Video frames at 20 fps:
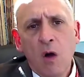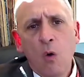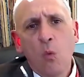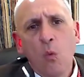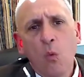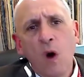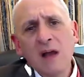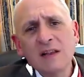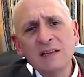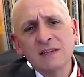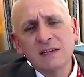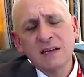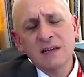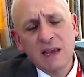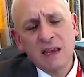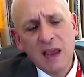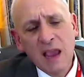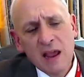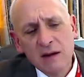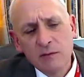Once
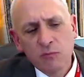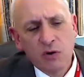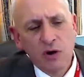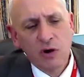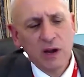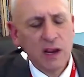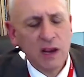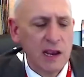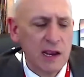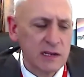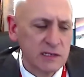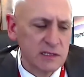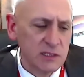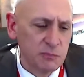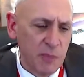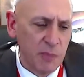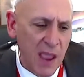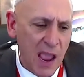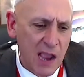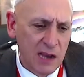again, bringing us
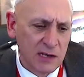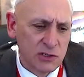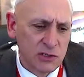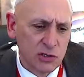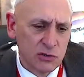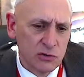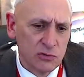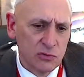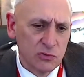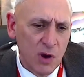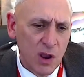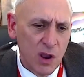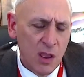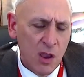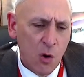back to